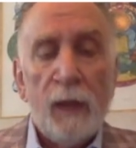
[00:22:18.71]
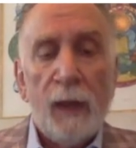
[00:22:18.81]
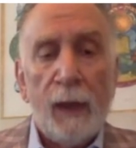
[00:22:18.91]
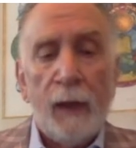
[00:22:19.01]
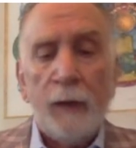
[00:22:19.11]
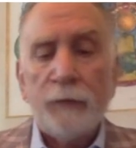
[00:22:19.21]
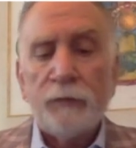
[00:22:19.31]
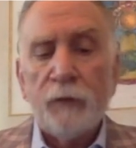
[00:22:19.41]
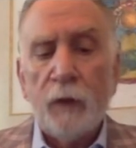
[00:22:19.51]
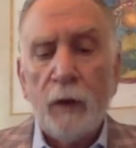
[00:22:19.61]

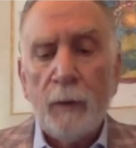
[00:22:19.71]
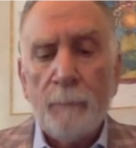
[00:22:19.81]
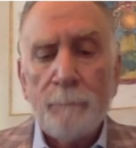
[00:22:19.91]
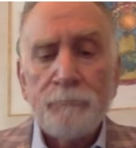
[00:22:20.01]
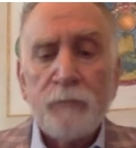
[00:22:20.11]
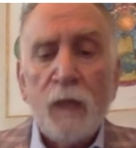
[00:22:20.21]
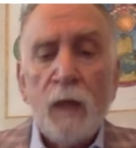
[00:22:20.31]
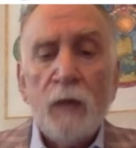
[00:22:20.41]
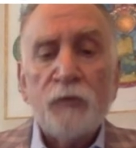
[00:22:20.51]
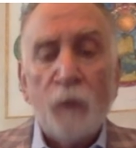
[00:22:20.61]
And
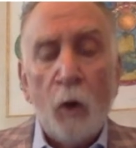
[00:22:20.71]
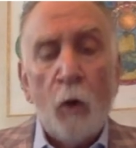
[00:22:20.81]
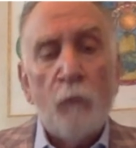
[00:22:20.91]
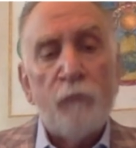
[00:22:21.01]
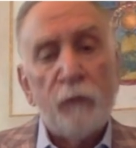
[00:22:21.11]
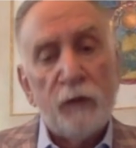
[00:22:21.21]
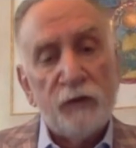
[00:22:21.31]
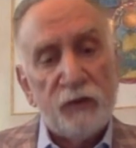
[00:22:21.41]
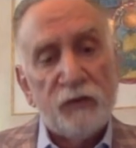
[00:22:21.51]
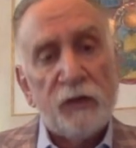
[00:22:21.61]
so for
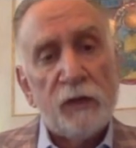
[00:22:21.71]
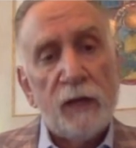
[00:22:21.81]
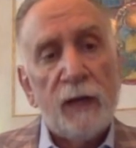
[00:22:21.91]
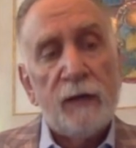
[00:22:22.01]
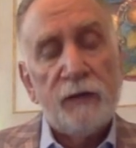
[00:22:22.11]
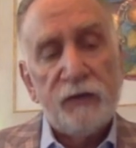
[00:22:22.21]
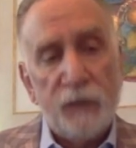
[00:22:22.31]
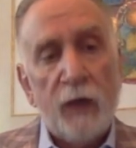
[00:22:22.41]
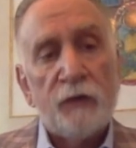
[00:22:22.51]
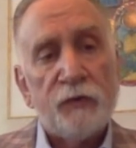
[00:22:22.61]
existing clients,
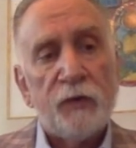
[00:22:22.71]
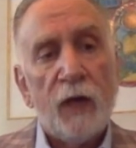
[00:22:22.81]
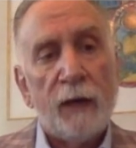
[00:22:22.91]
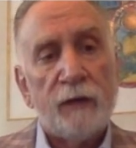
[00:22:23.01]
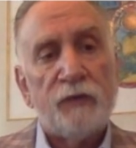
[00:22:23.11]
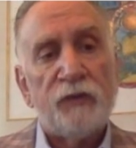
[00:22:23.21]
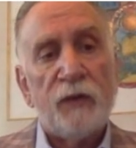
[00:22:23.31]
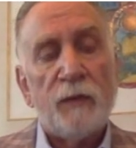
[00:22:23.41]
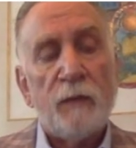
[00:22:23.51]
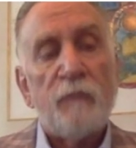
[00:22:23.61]
yes, I can
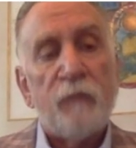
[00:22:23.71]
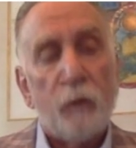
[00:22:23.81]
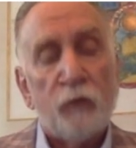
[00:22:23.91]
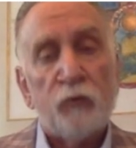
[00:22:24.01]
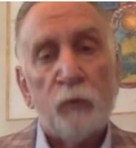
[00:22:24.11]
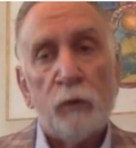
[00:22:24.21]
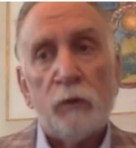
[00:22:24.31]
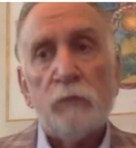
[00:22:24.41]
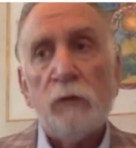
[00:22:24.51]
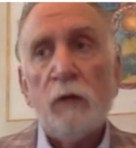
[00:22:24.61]
send them
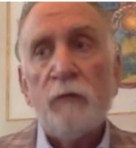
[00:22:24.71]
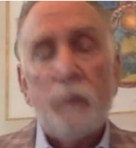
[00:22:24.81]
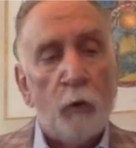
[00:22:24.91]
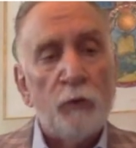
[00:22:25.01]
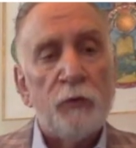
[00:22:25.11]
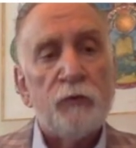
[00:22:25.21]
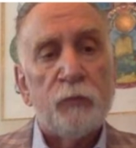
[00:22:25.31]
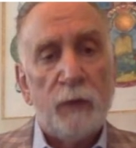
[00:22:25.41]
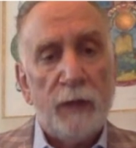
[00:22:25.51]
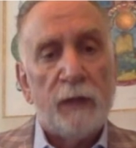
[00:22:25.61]
virtual folders
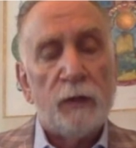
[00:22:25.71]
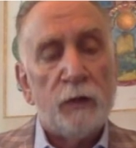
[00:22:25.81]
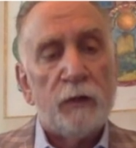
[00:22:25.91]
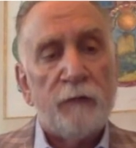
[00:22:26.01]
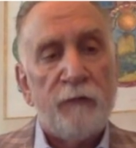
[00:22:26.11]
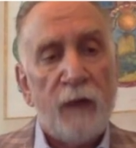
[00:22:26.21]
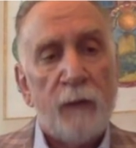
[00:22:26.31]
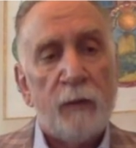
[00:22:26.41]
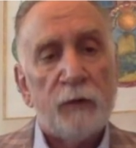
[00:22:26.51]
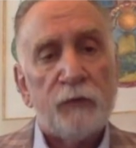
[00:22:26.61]
where they can look at
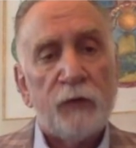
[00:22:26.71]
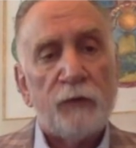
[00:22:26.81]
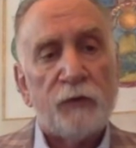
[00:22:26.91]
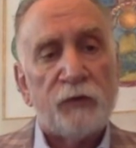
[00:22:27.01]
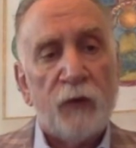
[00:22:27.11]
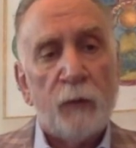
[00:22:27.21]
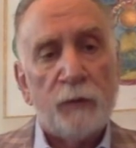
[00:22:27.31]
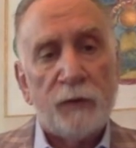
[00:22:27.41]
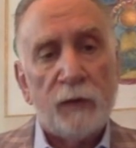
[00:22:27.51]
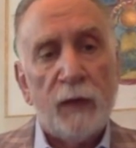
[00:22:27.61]
fabrics and decide
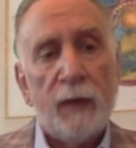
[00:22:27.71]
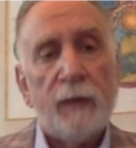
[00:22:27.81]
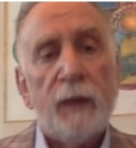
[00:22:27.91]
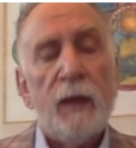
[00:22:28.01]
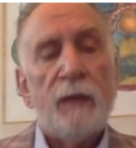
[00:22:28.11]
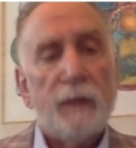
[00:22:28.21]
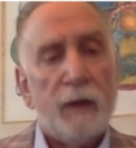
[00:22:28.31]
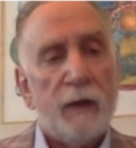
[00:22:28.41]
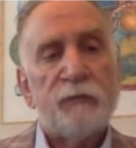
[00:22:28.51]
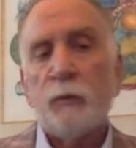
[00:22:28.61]
what they like. And then
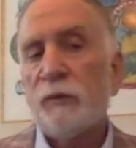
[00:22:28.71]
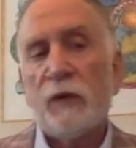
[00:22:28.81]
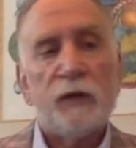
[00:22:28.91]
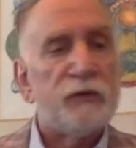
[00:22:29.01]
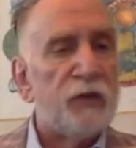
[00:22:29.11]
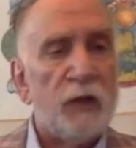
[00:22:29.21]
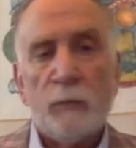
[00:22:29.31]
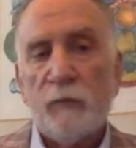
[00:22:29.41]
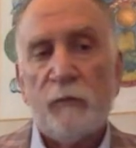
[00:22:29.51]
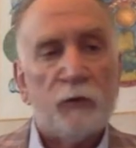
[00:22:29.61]
afterwards, I can send
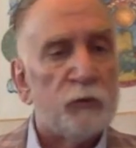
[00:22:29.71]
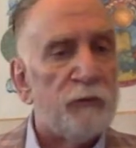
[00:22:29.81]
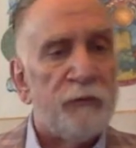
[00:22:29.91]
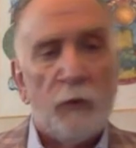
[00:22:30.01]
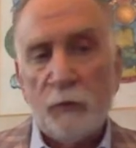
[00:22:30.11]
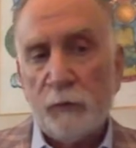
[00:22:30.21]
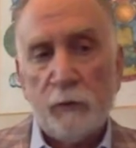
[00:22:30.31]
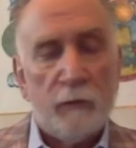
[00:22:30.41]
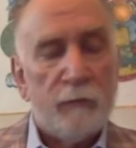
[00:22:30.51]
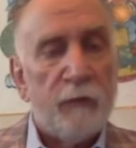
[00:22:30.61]
them a virtual
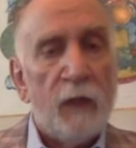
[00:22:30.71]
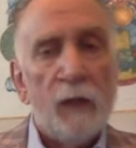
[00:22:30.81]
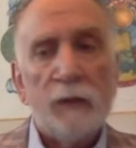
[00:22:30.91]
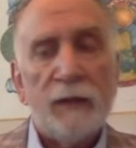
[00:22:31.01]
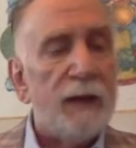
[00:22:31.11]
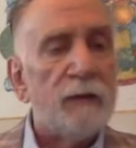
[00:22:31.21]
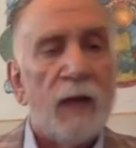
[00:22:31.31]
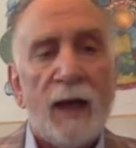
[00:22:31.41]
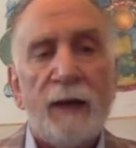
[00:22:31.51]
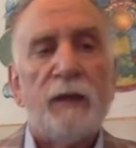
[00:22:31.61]
folder of lint
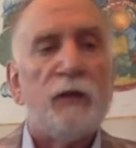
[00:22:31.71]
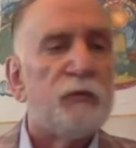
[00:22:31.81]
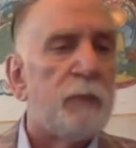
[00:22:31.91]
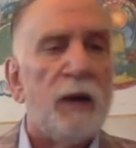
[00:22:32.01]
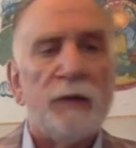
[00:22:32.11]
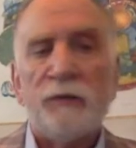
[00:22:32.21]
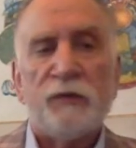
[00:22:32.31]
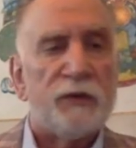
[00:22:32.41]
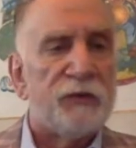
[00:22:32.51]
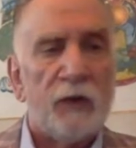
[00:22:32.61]
linings,
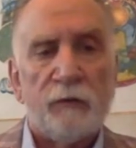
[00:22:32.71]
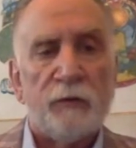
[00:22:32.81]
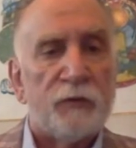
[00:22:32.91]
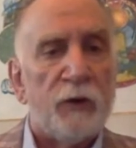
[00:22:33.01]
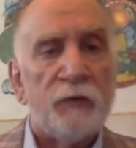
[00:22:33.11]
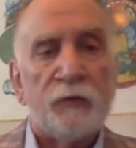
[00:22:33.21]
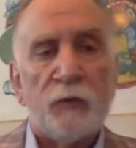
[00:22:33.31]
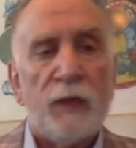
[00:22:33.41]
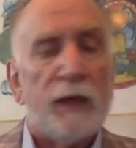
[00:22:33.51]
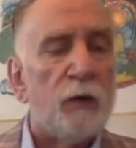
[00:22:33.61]
buttons, et cetera,
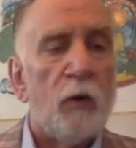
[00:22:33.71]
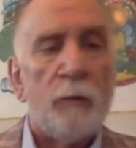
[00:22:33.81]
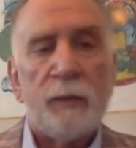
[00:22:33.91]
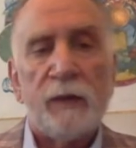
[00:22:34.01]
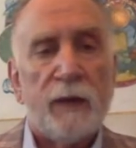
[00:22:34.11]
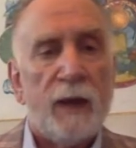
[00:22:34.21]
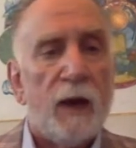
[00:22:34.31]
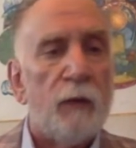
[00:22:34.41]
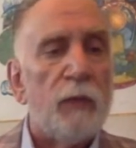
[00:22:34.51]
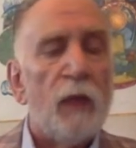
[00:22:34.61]
so they can all pick it
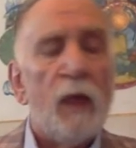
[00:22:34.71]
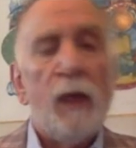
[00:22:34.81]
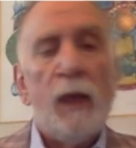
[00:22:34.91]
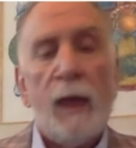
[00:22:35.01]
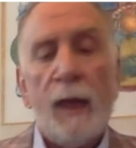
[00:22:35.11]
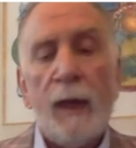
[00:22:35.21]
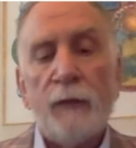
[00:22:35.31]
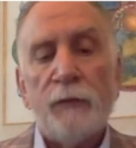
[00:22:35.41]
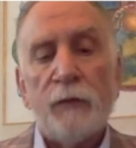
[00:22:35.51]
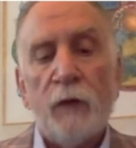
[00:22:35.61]
out.
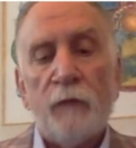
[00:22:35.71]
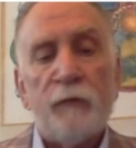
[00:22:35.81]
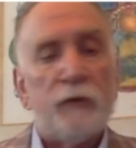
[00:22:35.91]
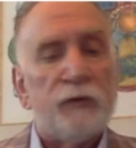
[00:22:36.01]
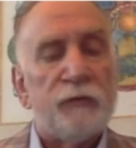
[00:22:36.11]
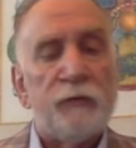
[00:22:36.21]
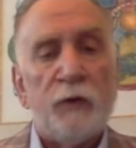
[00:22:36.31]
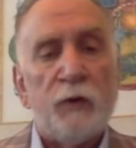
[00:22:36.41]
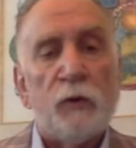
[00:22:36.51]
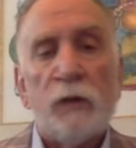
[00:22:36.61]
And for
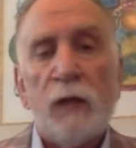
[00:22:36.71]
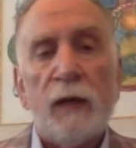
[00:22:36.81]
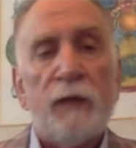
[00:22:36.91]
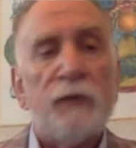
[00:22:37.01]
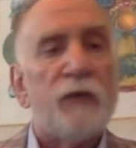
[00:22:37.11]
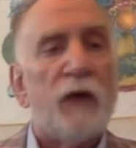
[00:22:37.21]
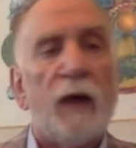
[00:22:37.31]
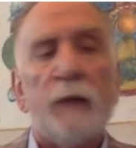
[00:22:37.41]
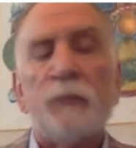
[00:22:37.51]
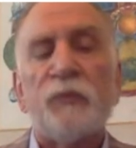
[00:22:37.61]
new clients,
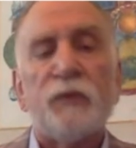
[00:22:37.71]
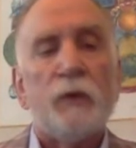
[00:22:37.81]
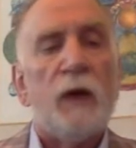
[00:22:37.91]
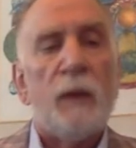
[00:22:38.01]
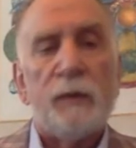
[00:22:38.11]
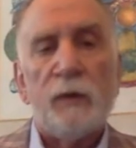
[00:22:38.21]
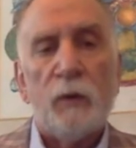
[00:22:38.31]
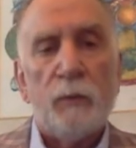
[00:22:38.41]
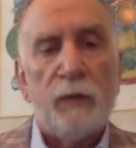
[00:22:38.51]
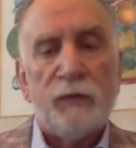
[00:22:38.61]
I am still happy to
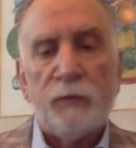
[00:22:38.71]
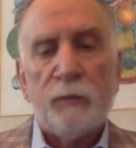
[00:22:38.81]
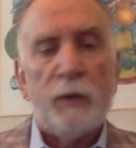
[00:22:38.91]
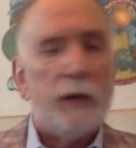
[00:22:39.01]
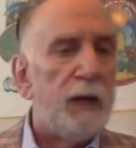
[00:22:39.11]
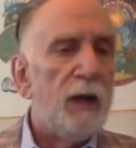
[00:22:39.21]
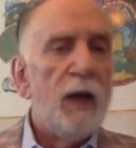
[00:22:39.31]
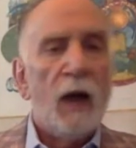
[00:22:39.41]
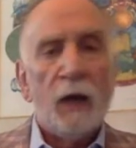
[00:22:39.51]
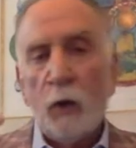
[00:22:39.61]
go meet somebody.
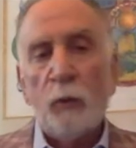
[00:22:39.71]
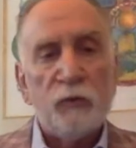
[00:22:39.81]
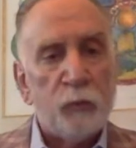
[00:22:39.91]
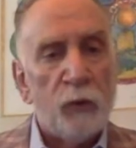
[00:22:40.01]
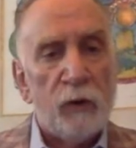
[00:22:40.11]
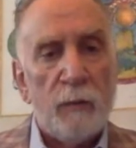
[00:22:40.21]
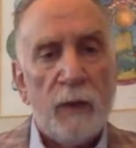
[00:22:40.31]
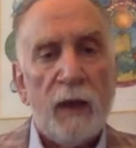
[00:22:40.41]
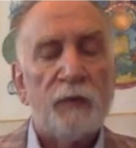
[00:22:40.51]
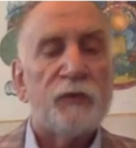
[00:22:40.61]
I always wear a
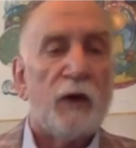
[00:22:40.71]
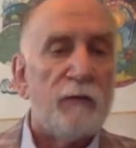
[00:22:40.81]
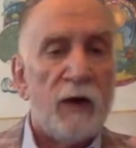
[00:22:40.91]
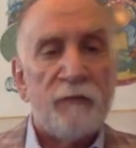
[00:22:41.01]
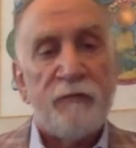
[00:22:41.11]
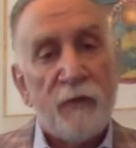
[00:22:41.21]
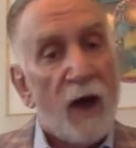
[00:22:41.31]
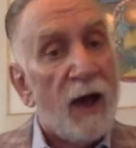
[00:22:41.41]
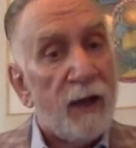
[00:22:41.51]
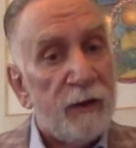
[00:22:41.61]
mask. I've had
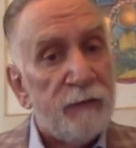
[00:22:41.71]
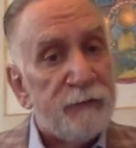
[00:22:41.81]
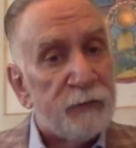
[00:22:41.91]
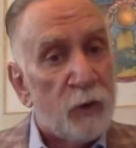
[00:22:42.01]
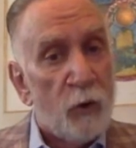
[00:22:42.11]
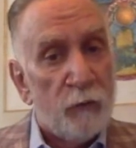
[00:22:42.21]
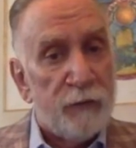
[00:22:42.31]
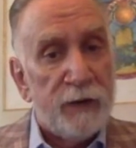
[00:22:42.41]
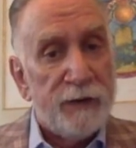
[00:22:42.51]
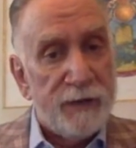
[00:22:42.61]
5
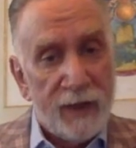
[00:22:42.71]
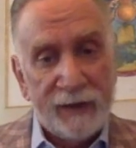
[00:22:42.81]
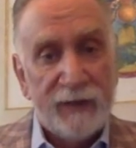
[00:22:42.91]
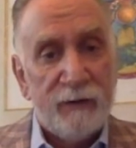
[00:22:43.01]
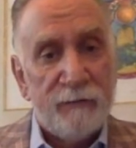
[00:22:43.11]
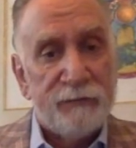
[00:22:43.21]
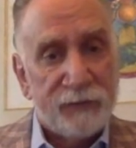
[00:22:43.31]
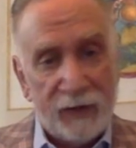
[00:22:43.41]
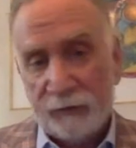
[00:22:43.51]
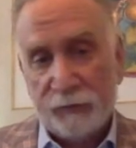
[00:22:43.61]
COVID negative
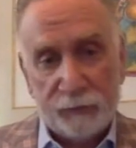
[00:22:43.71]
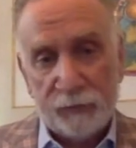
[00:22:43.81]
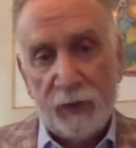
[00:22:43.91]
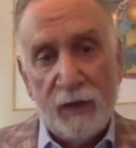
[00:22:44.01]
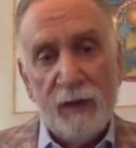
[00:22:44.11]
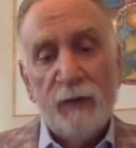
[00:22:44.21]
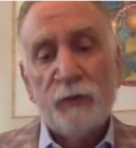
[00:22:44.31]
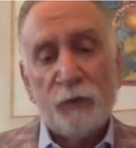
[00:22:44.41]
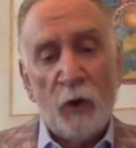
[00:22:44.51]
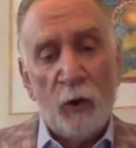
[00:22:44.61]
tests.
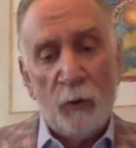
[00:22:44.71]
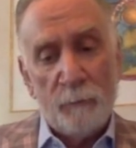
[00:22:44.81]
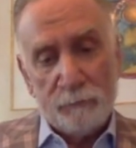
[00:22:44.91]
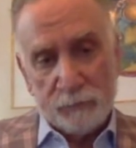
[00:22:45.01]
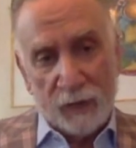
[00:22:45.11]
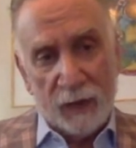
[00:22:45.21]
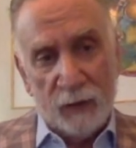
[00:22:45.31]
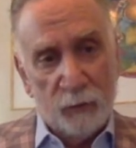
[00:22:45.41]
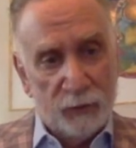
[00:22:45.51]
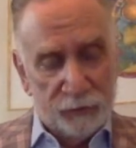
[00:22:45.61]
So I always